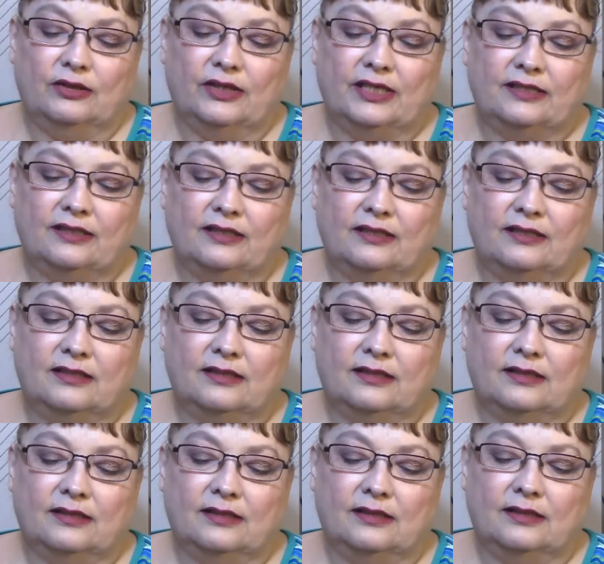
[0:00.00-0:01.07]
This is
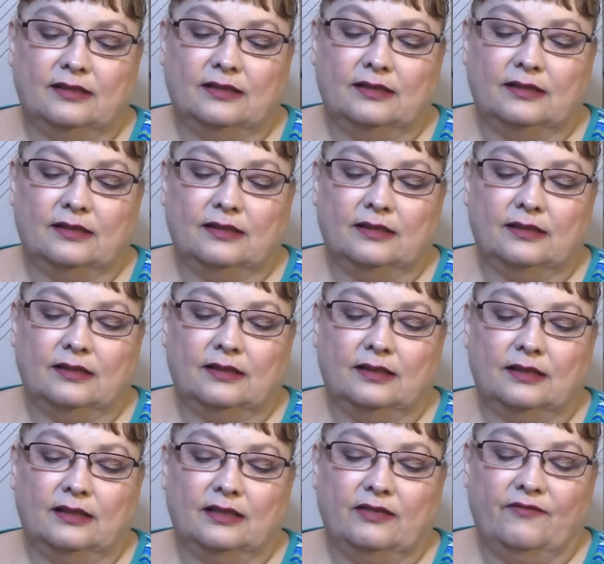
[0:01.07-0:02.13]

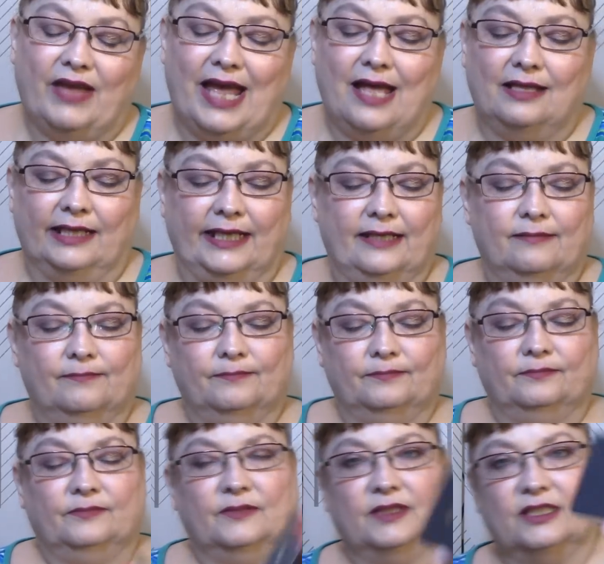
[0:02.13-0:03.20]
the Valley,
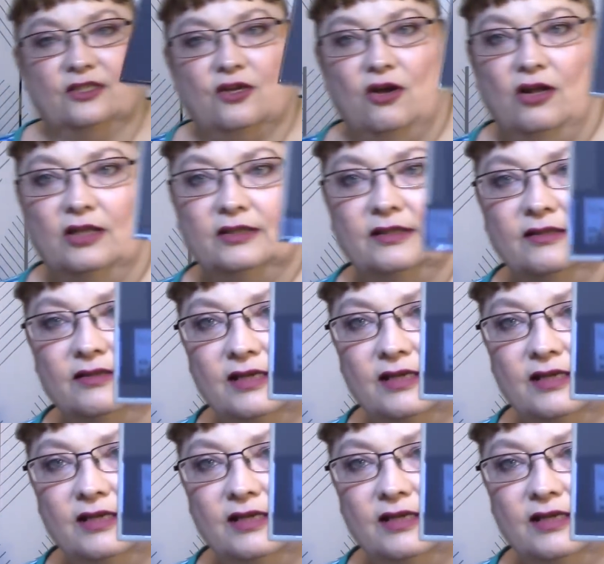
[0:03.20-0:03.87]
it's called.